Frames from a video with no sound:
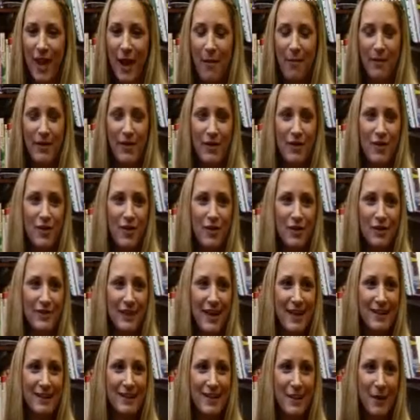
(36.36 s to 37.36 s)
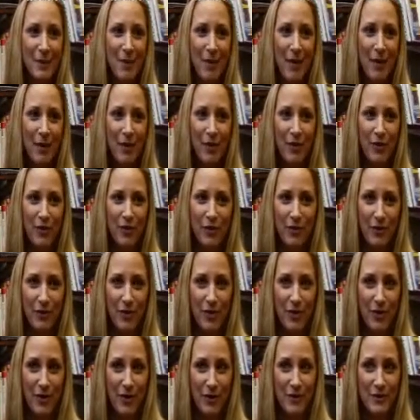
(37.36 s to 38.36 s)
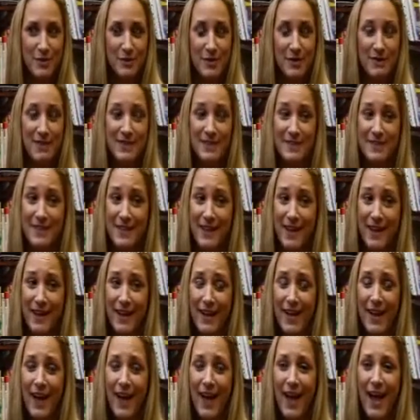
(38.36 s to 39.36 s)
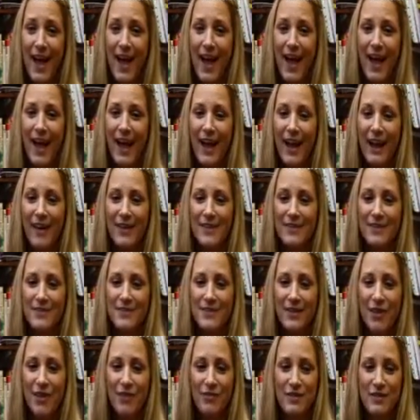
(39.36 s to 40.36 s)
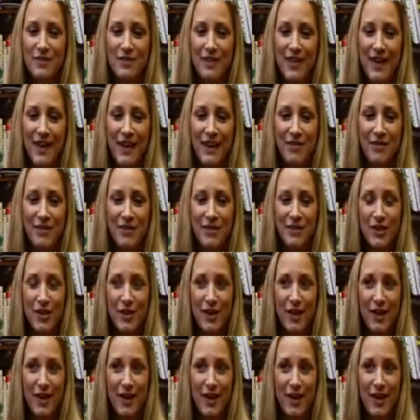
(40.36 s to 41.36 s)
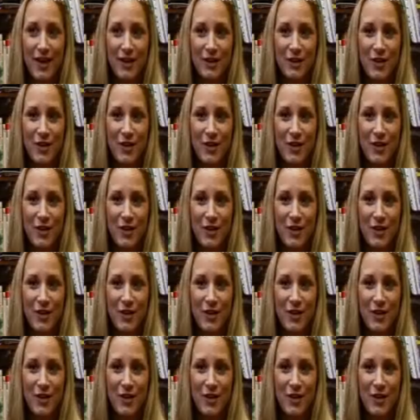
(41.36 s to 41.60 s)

happy and enthusiastic about what they're going to be visiting. And obviously, if you're doing a